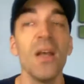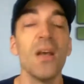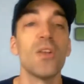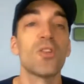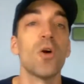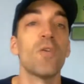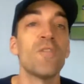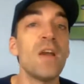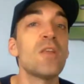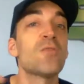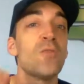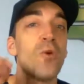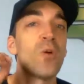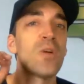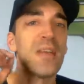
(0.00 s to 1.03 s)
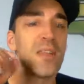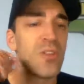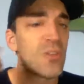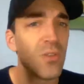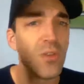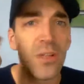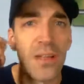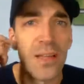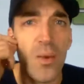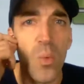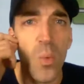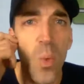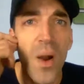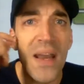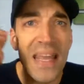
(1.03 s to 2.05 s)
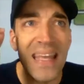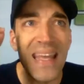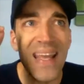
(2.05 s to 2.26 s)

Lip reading: So phase 4 is certainly what